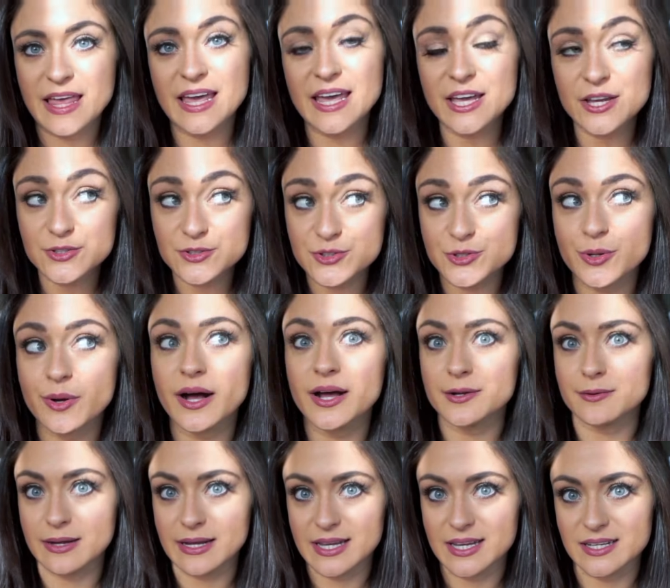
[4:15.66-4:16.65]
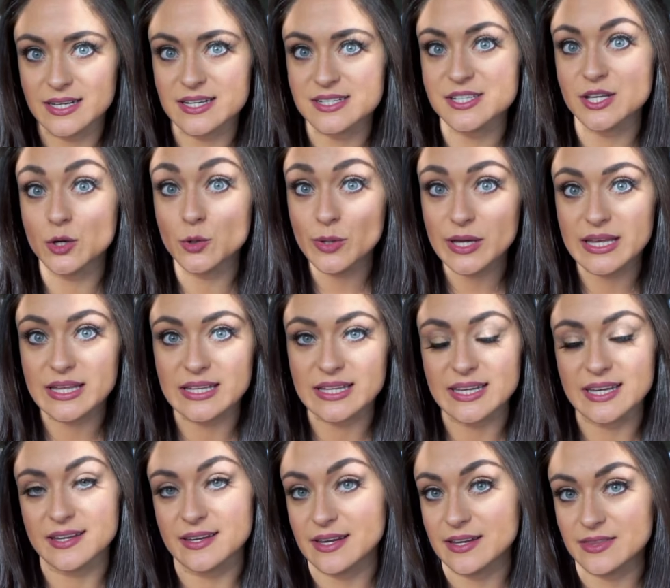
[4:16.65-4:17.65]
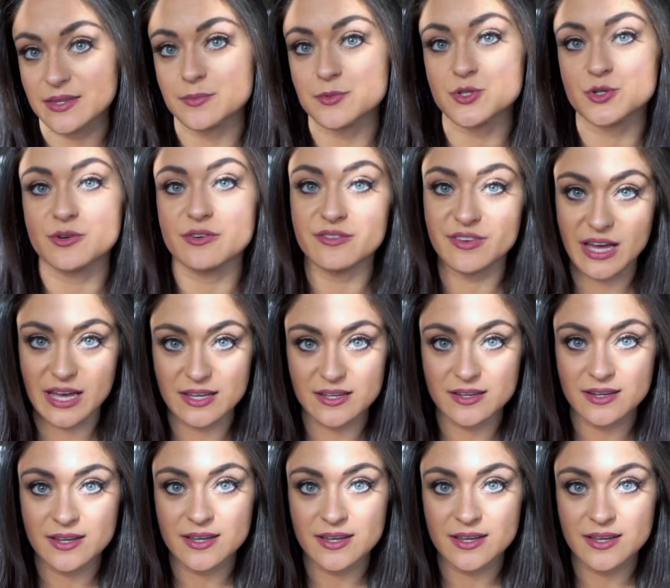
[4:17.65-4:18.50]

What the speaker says: and you know how to recognize it quickly and get them to a vet.